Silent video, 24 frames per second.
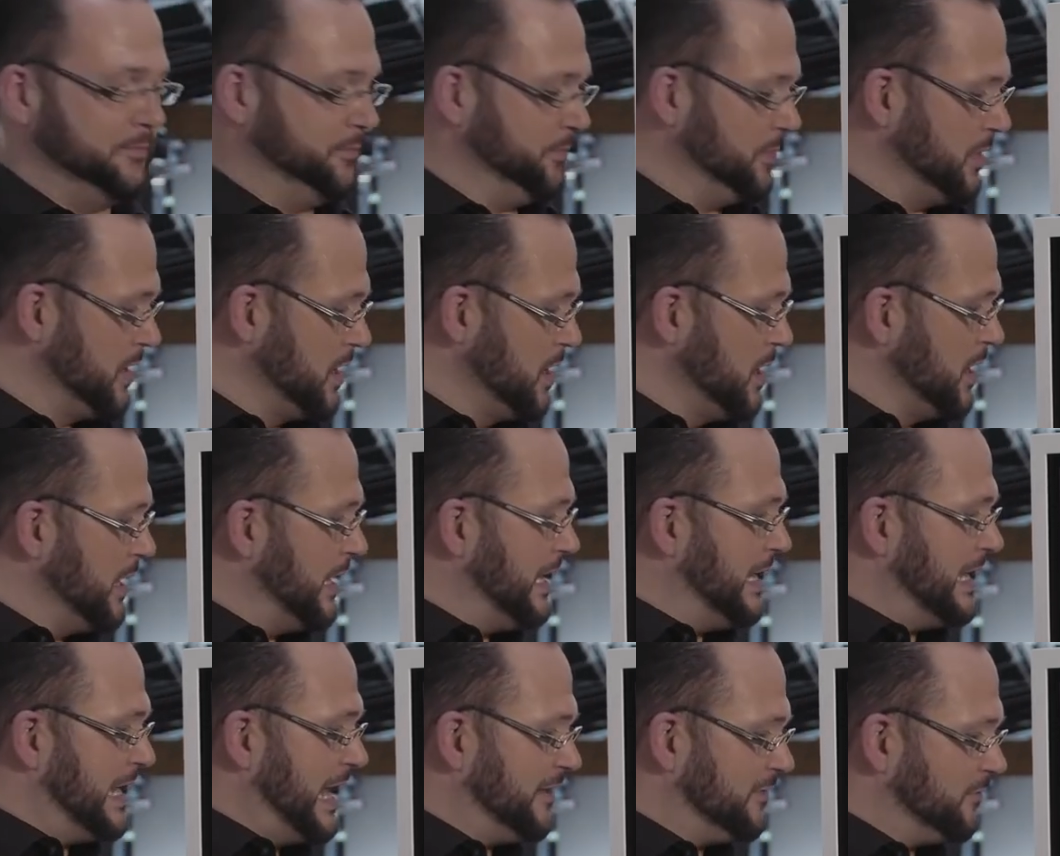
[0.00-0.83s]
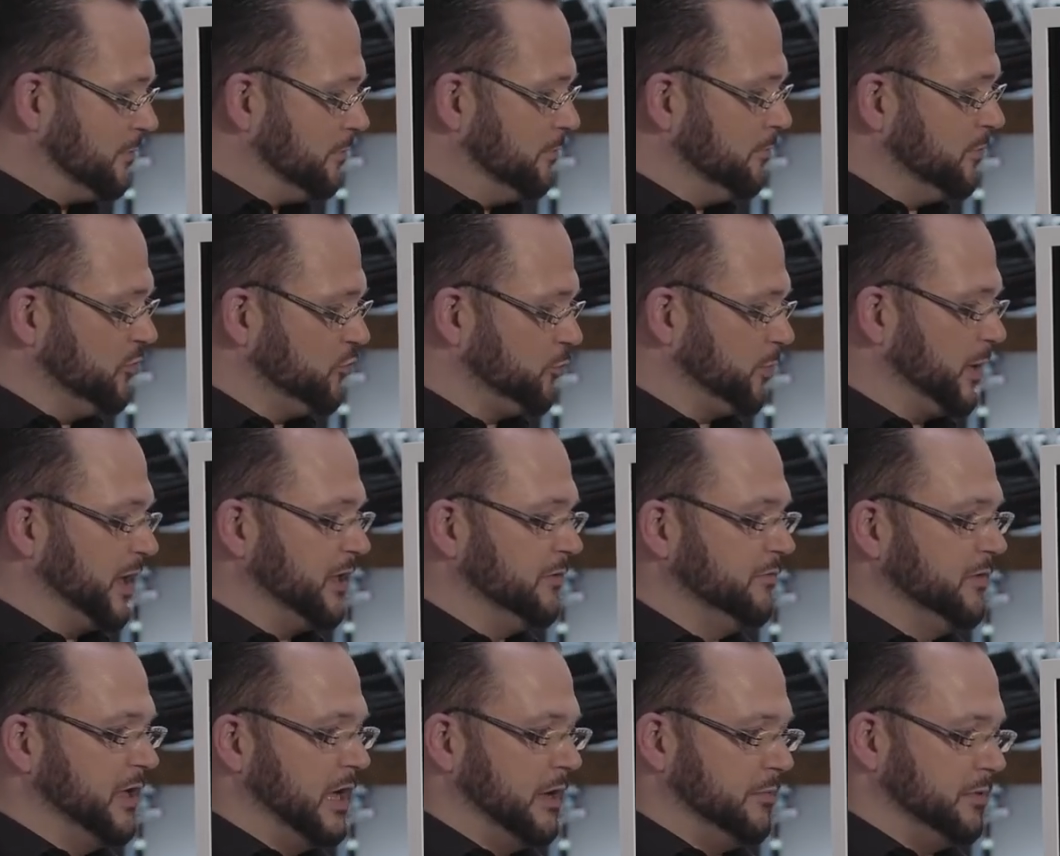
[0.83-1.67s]
We would discuss that as a
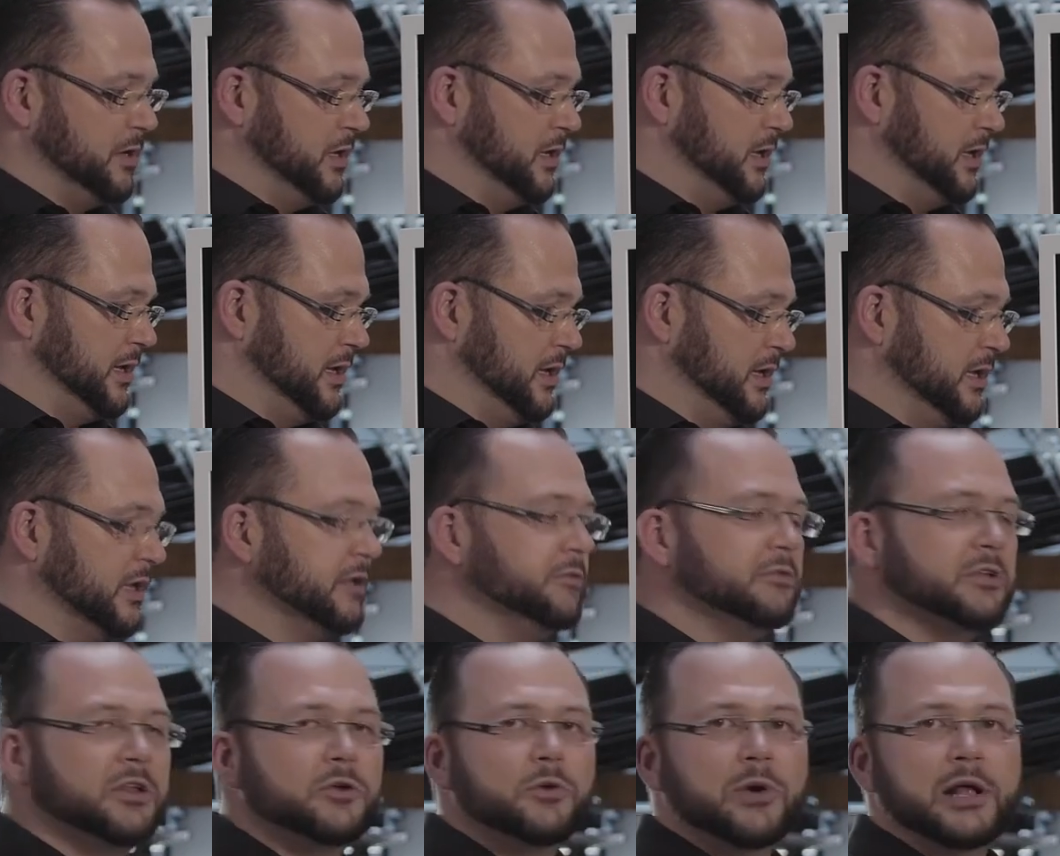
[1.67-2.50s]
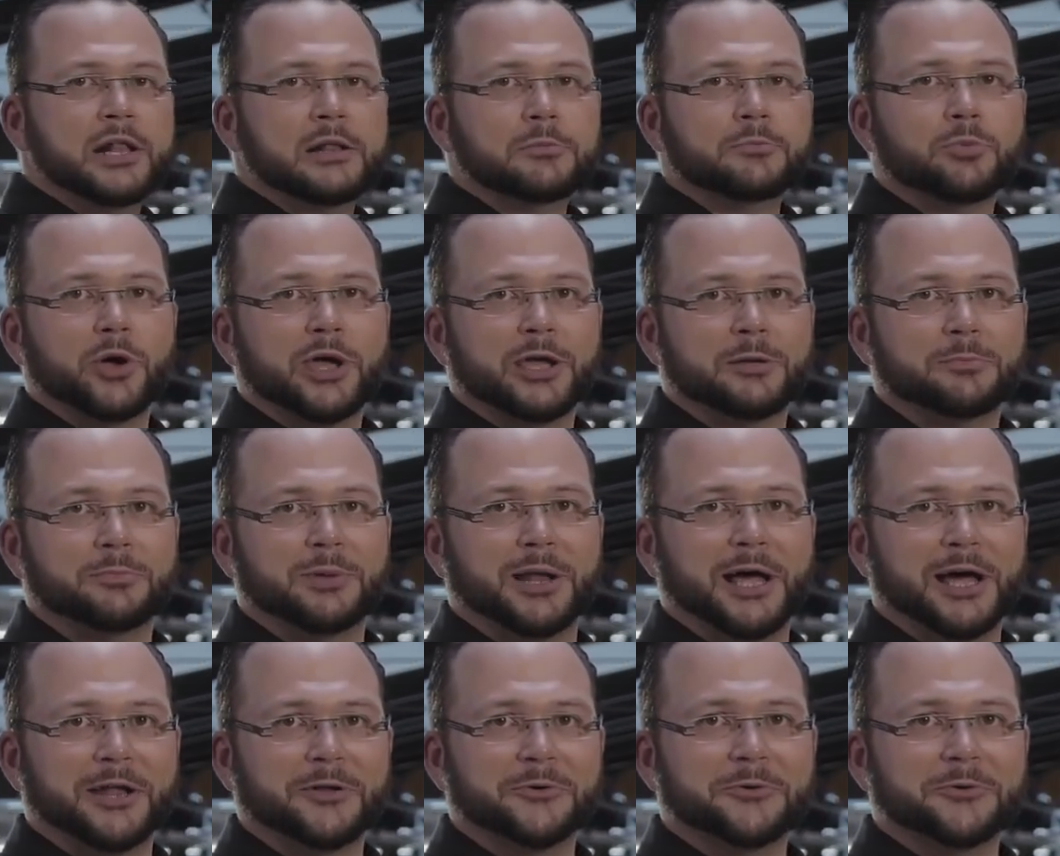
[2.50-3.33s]
part of individual project planning.